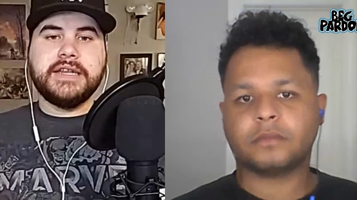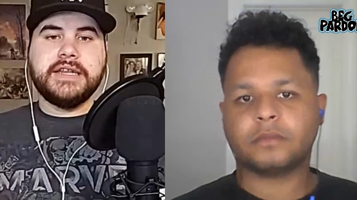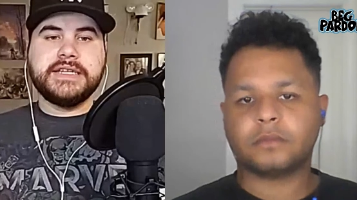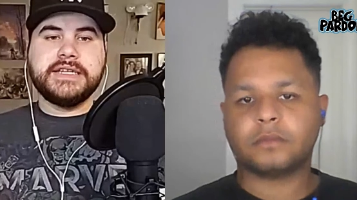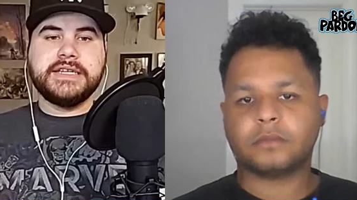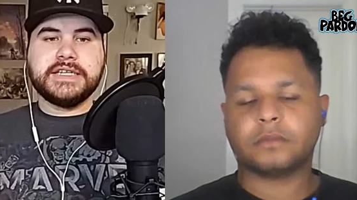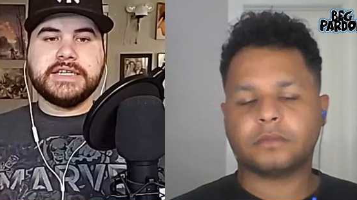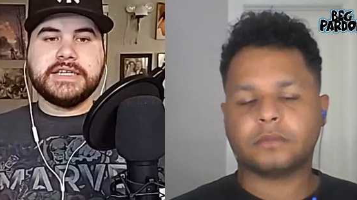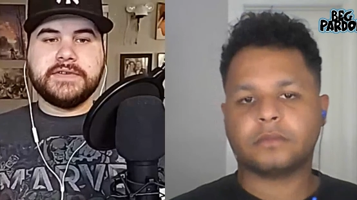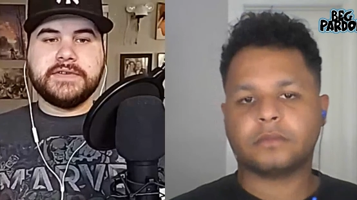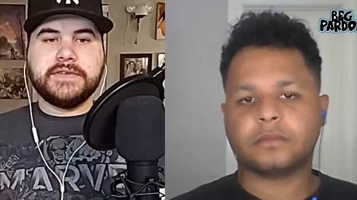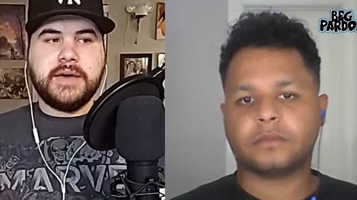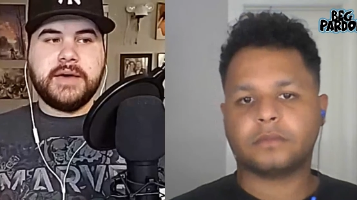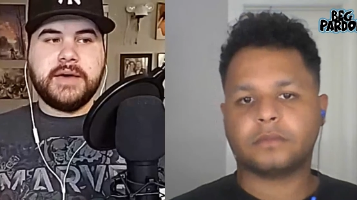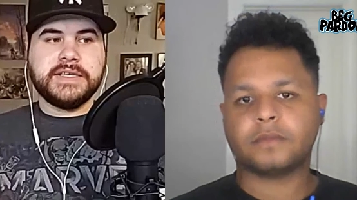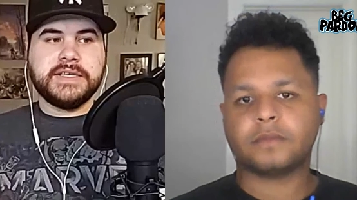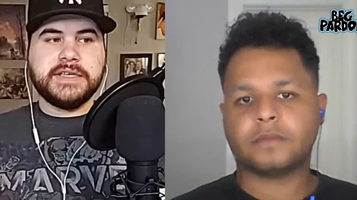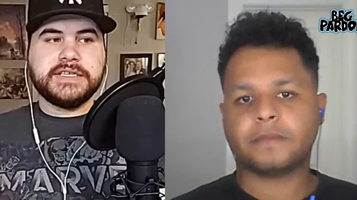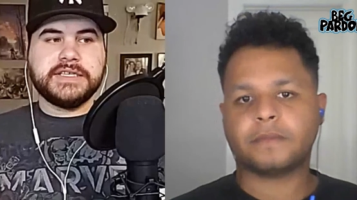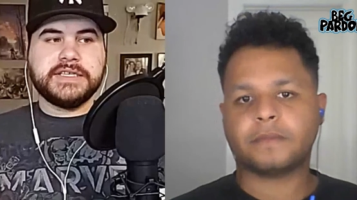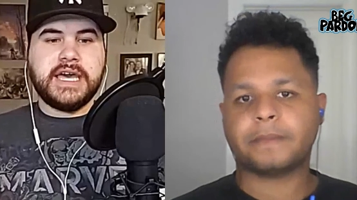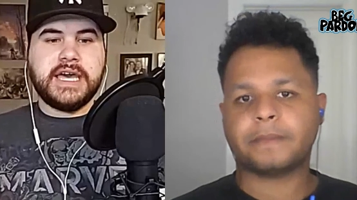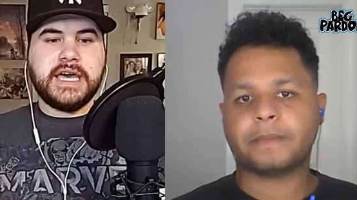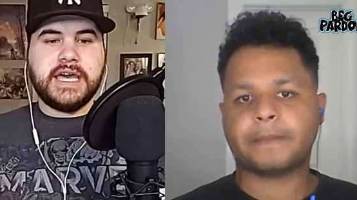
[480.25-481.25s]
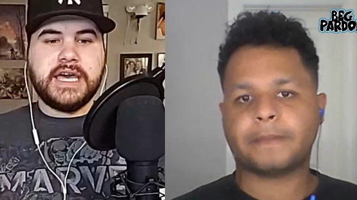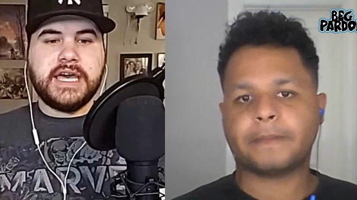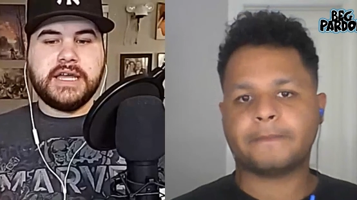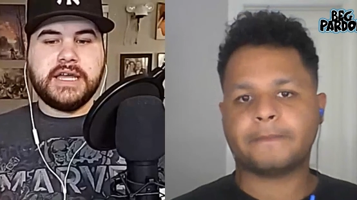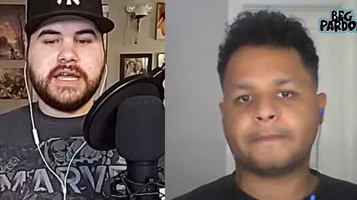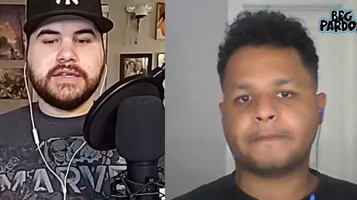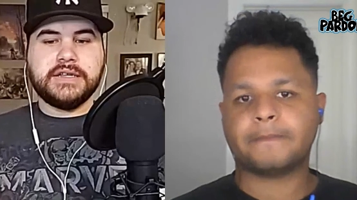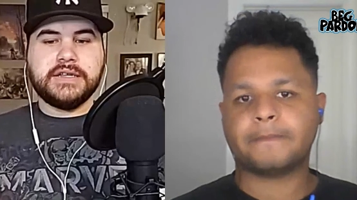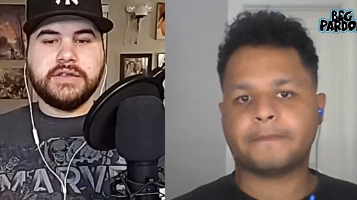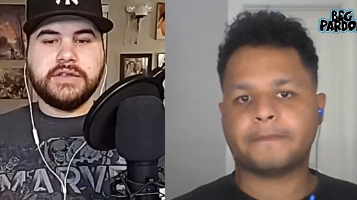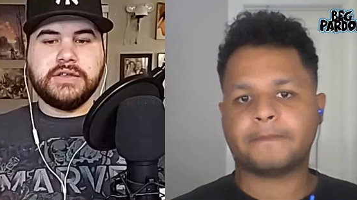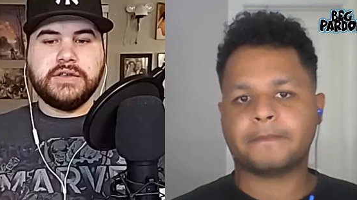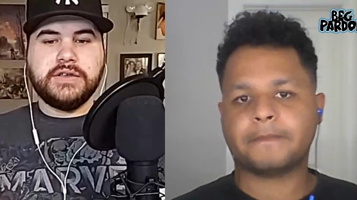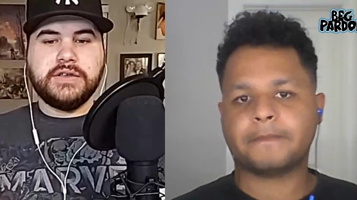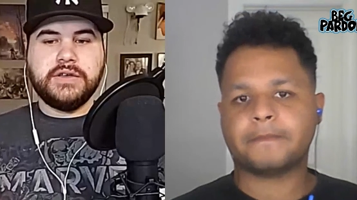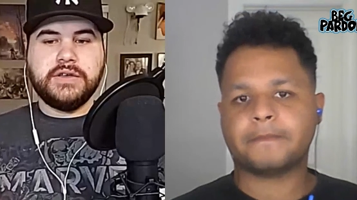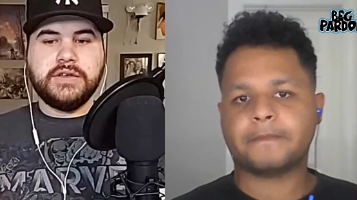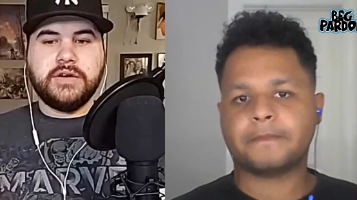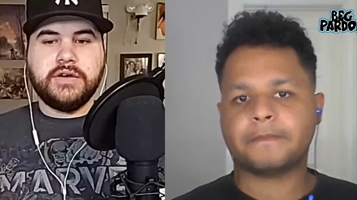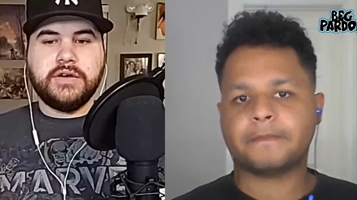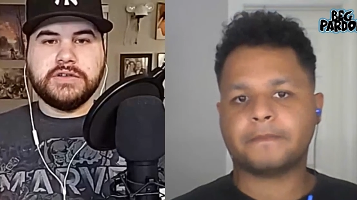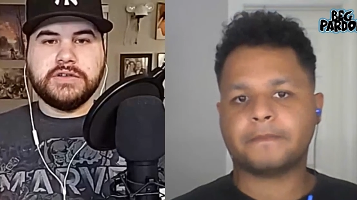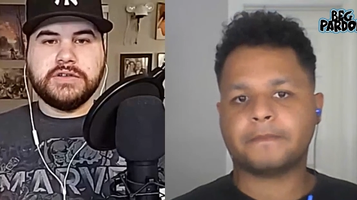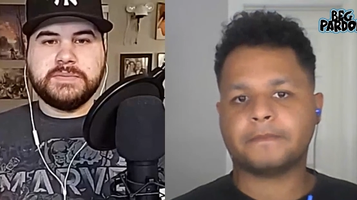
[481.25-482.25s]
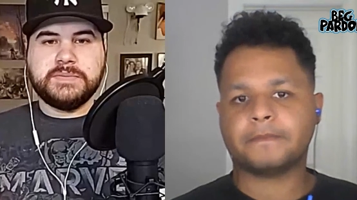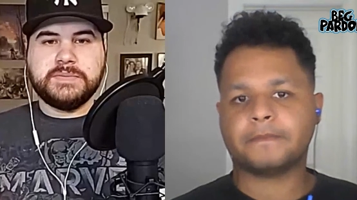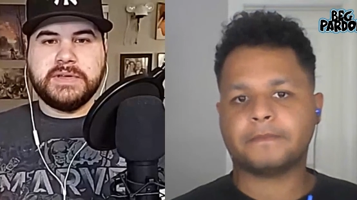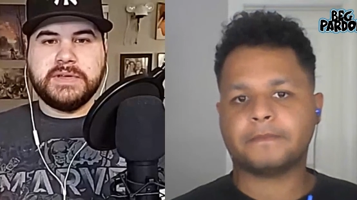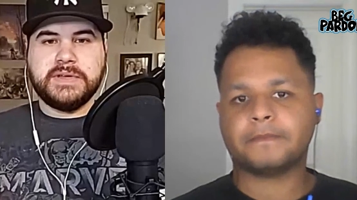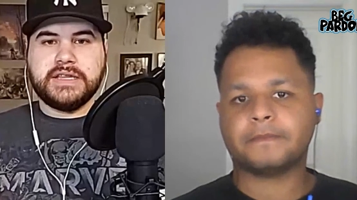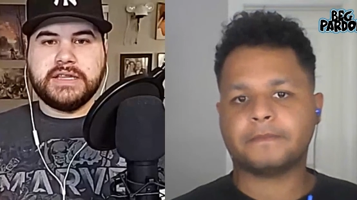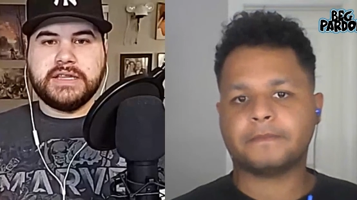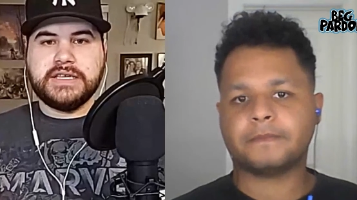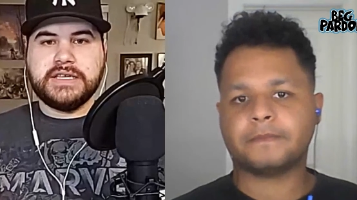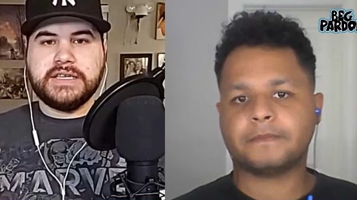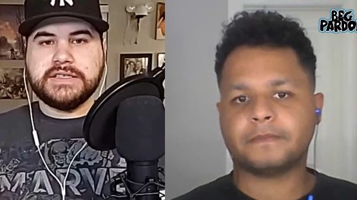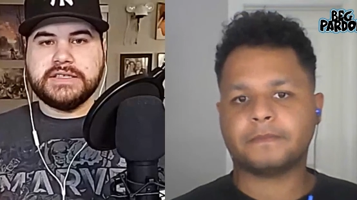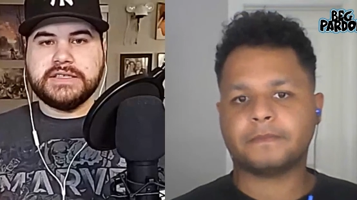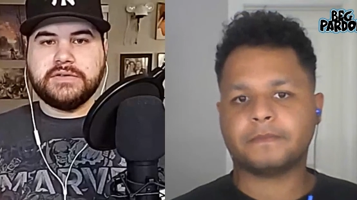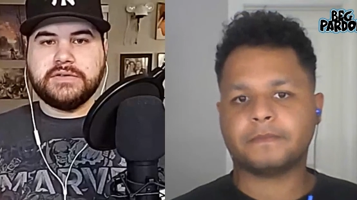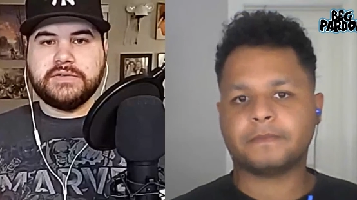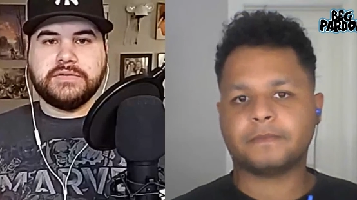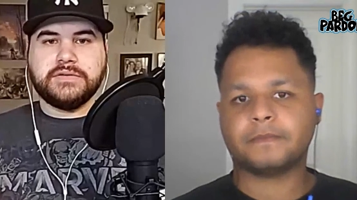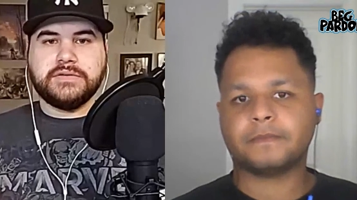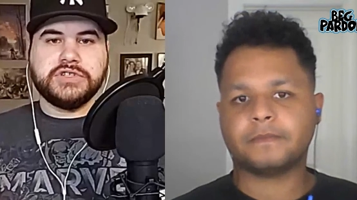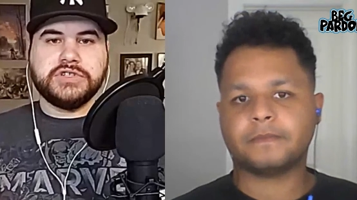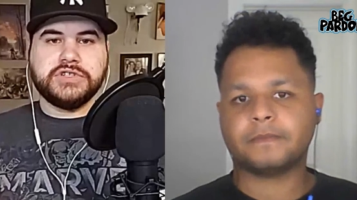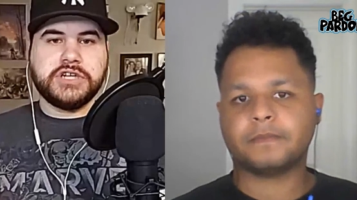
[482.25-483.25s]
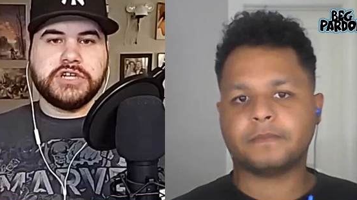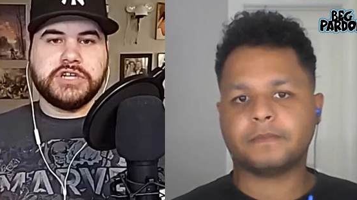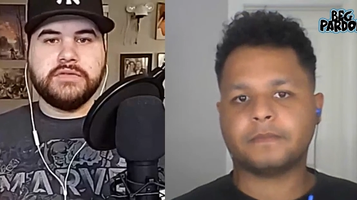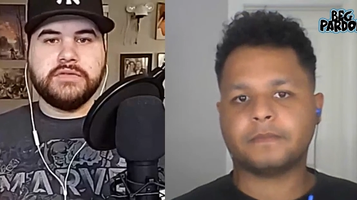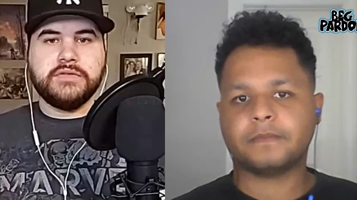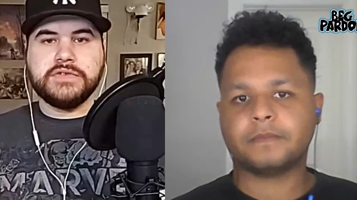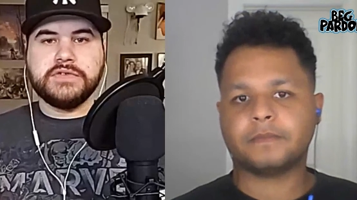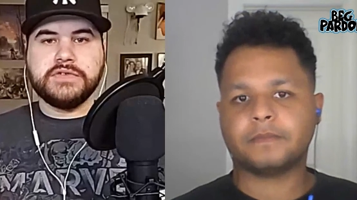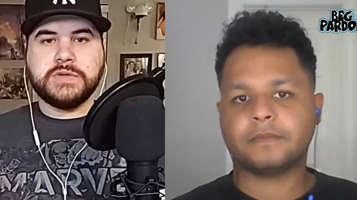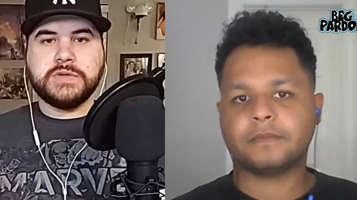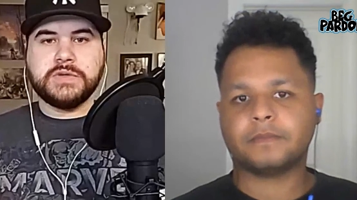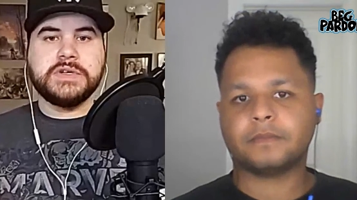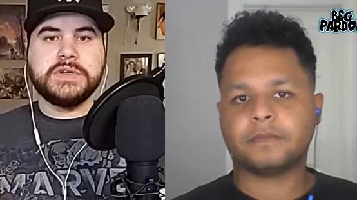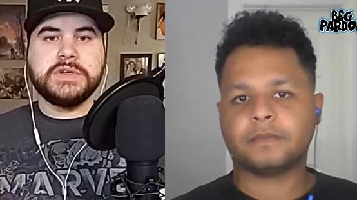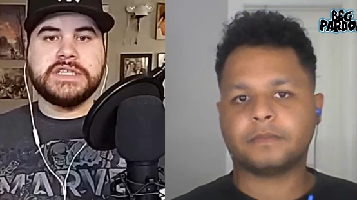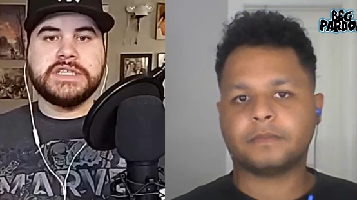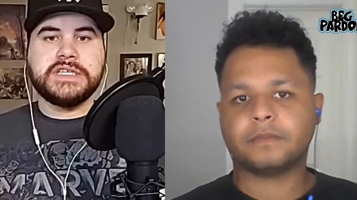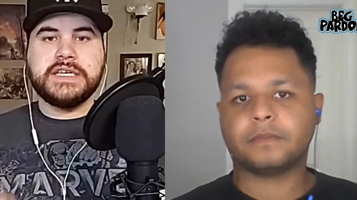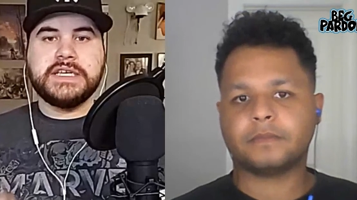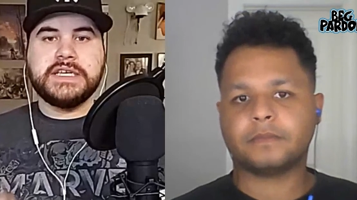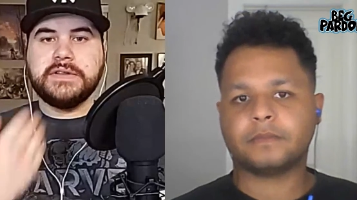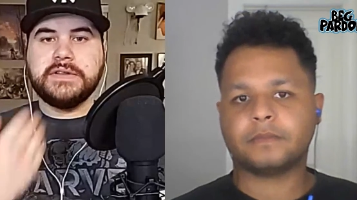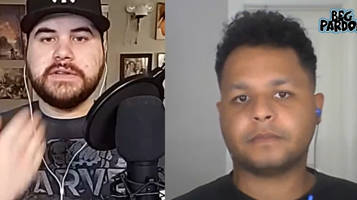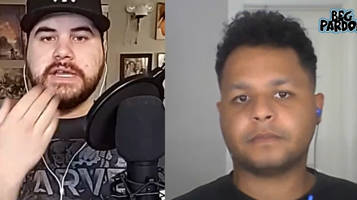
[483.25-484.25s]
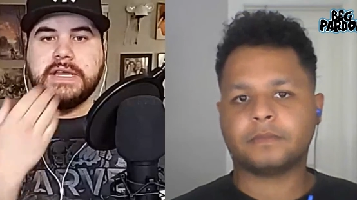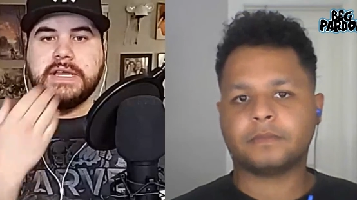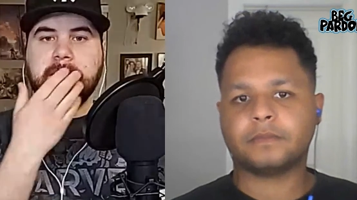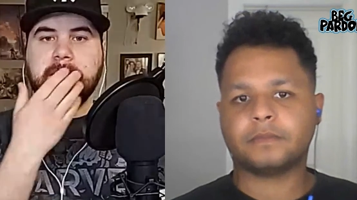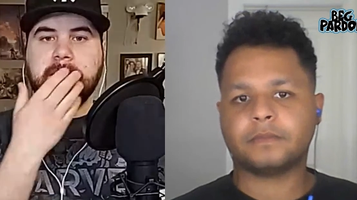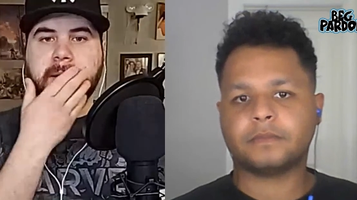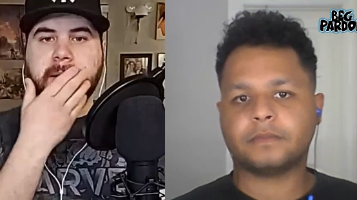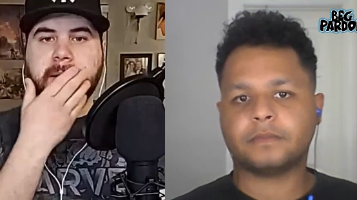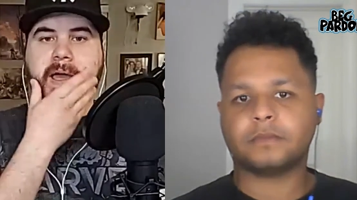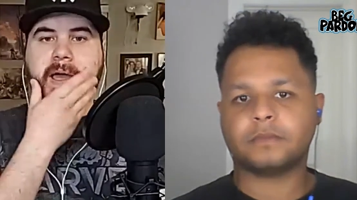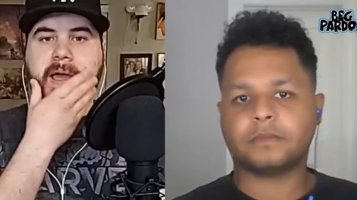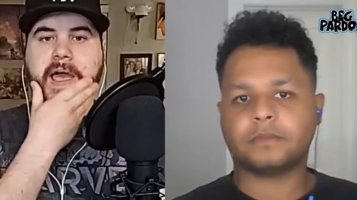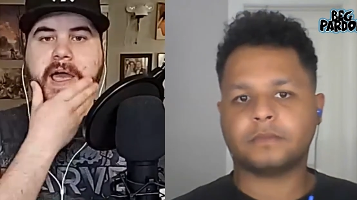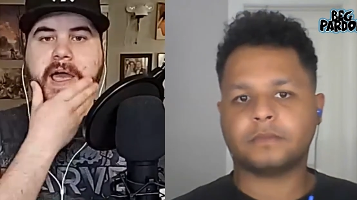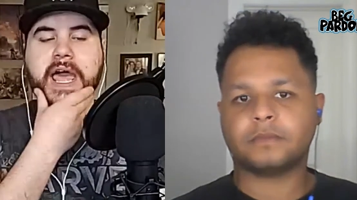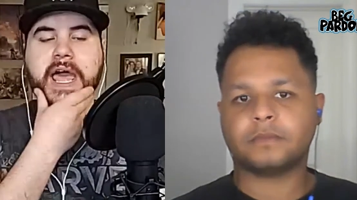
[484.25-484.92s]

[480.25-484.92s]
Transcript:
Speaker 1: and Detective Comics had, you know, just been like these little genre stories here and there